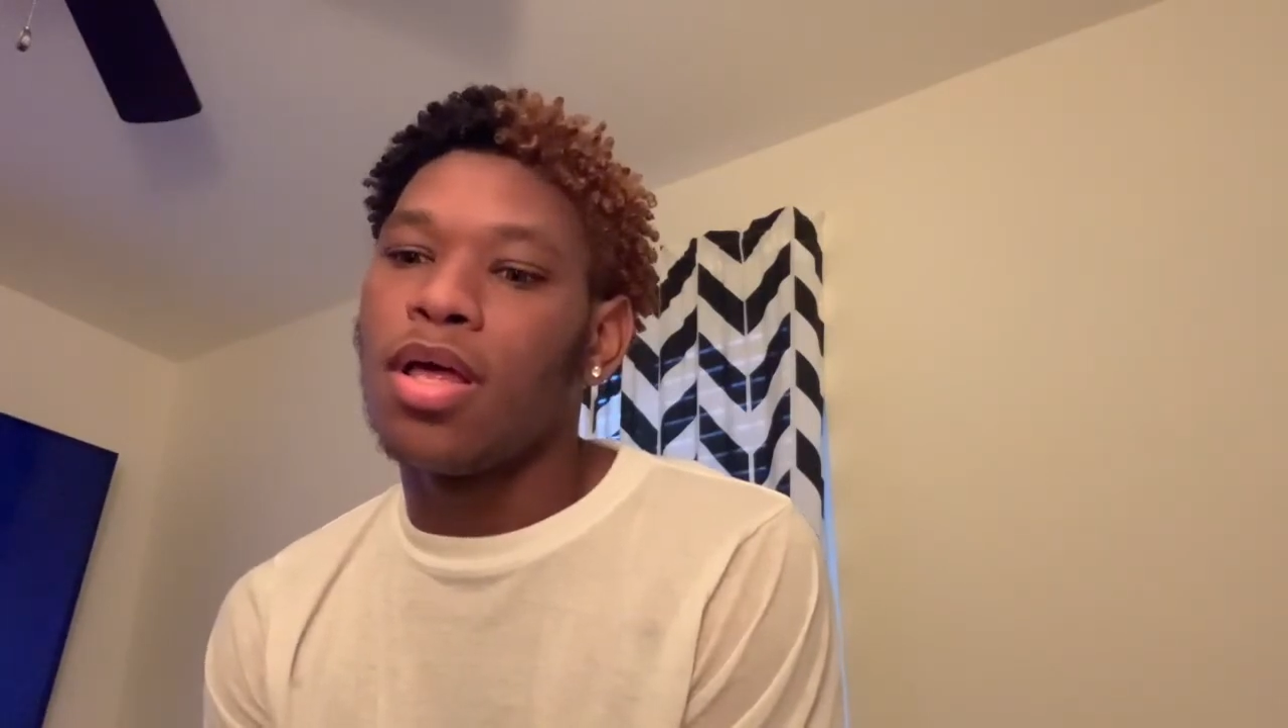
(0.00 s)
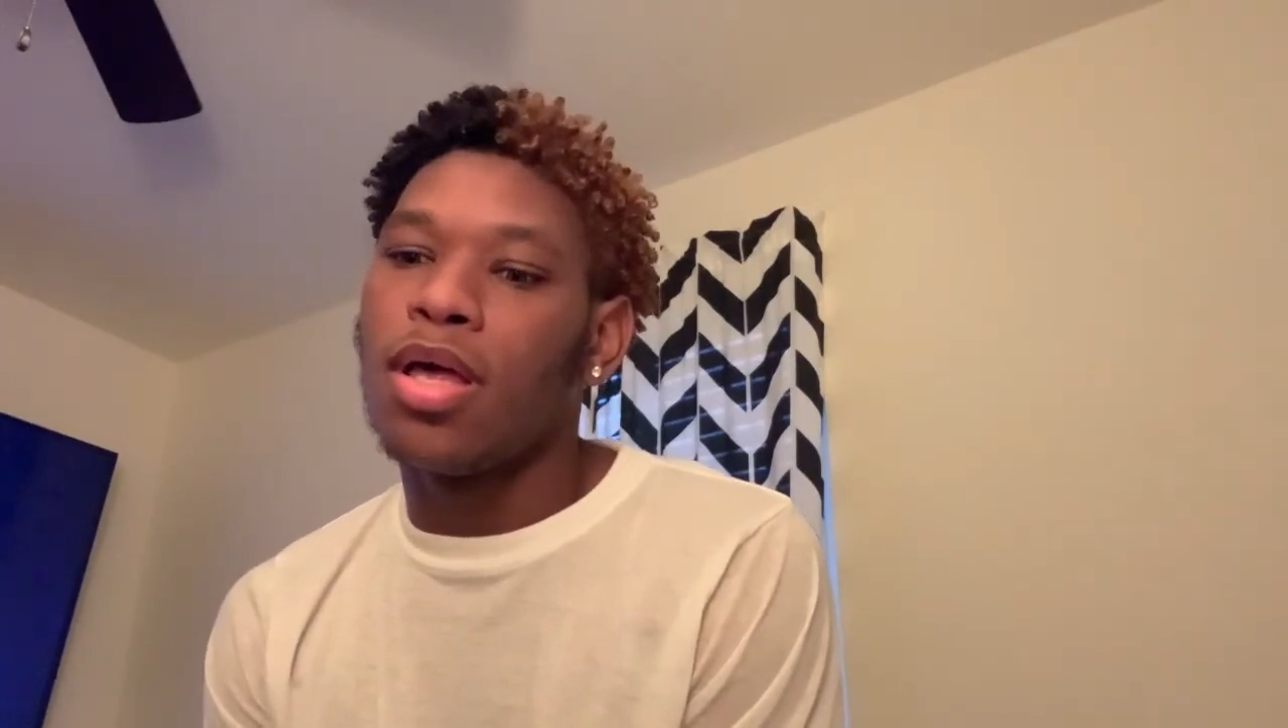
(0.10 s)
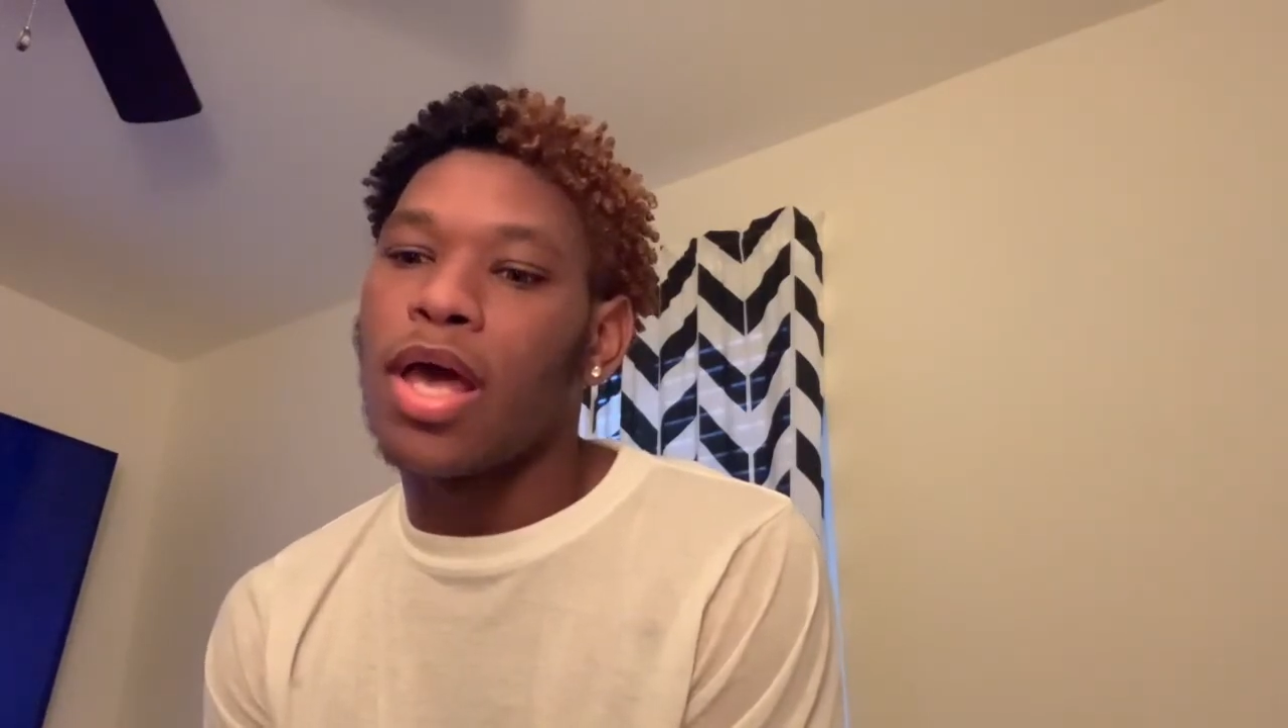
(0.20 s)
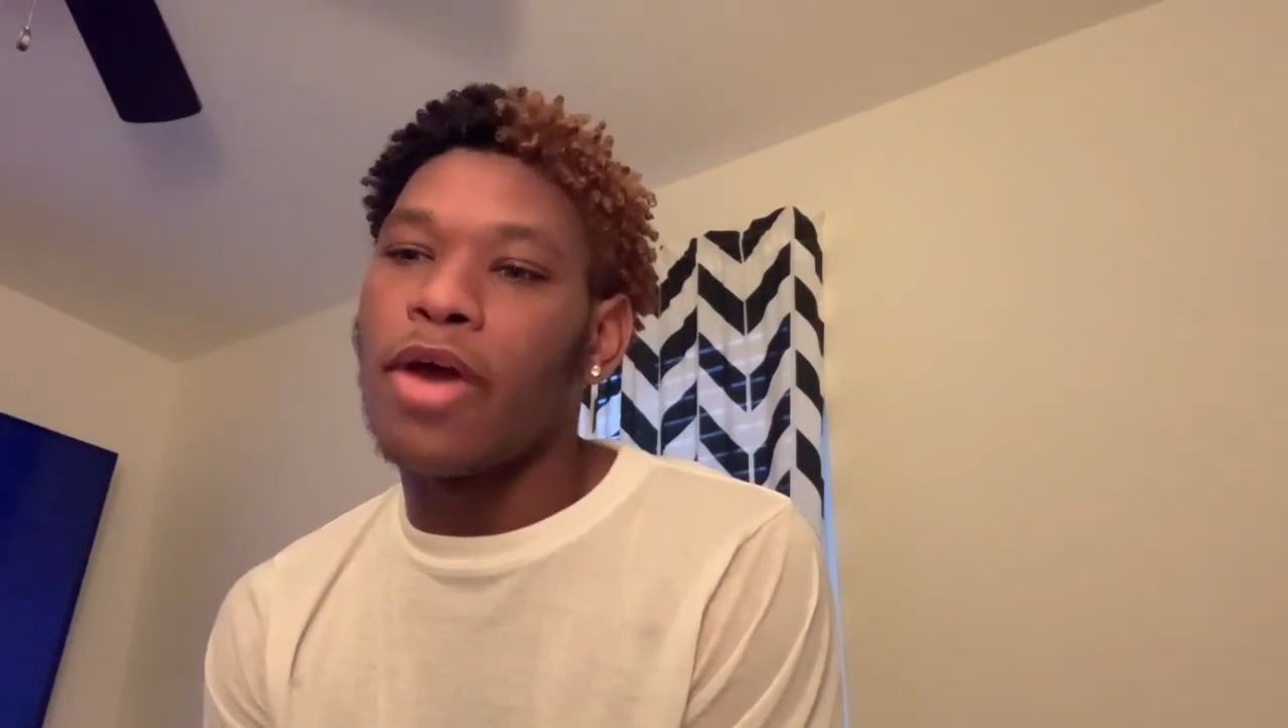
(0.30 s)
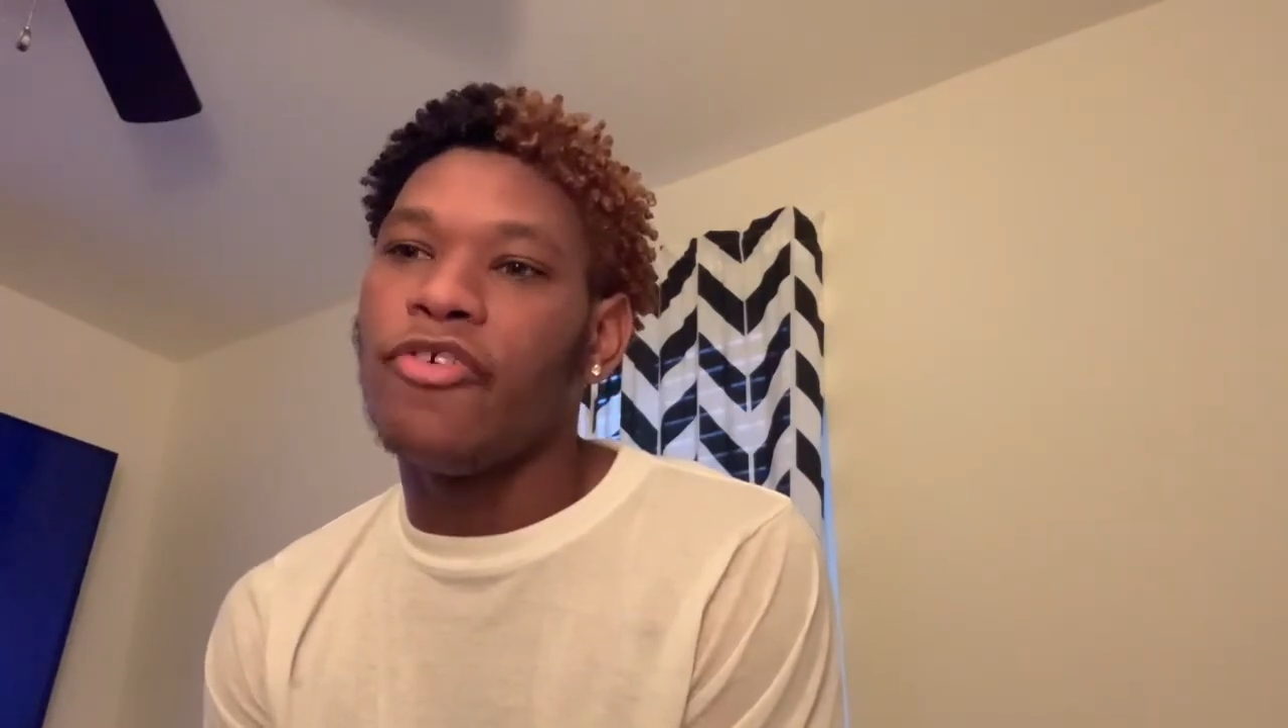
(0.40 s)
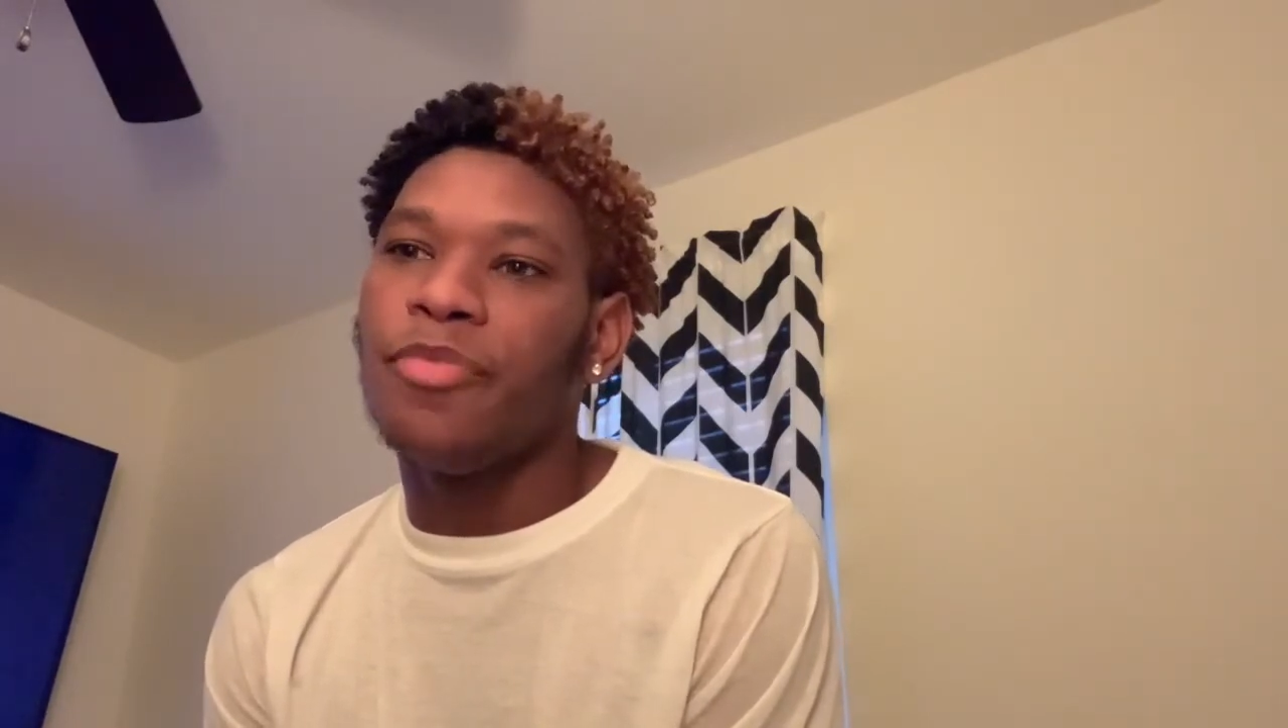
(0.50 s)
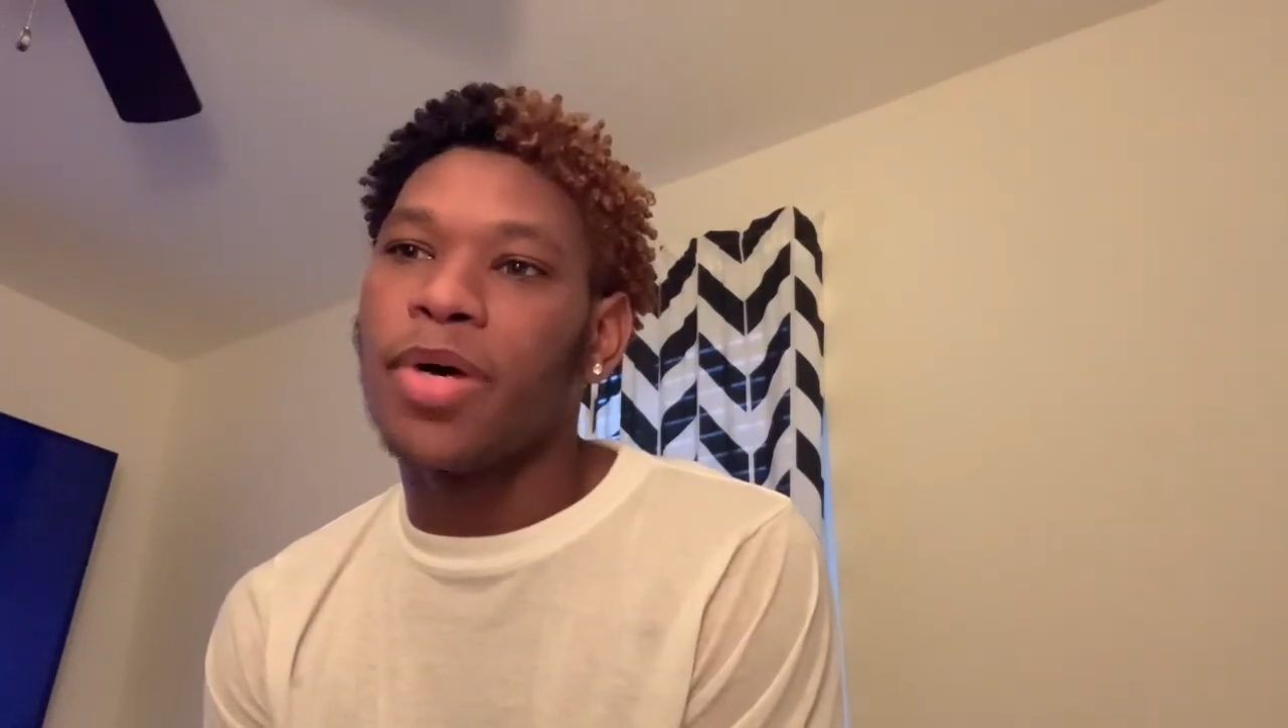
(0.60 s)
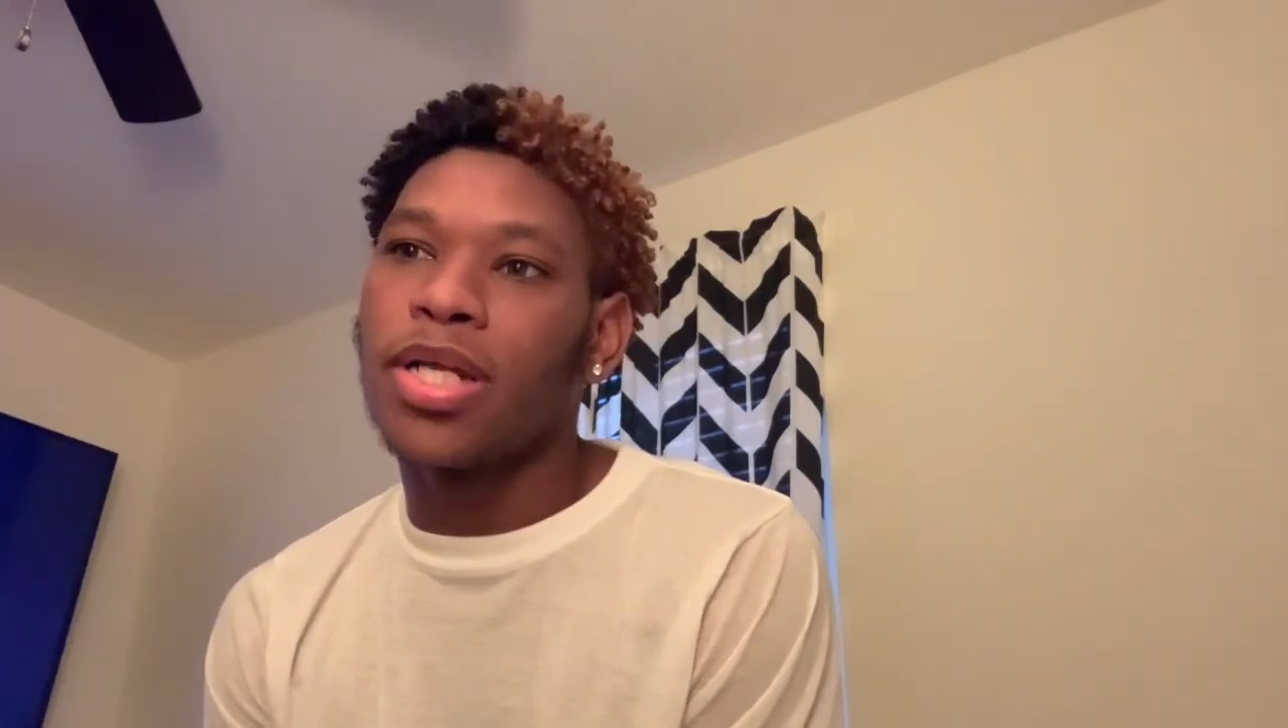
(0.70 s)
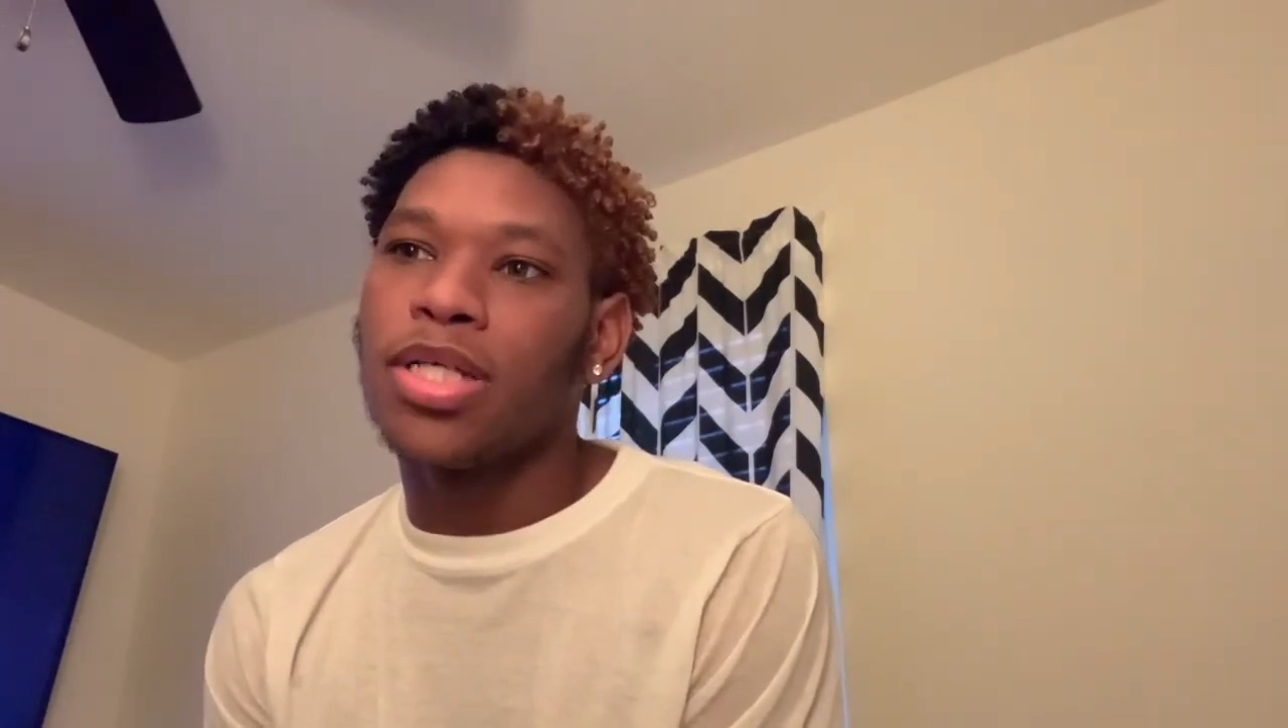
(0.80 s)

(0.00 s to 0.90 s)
everybody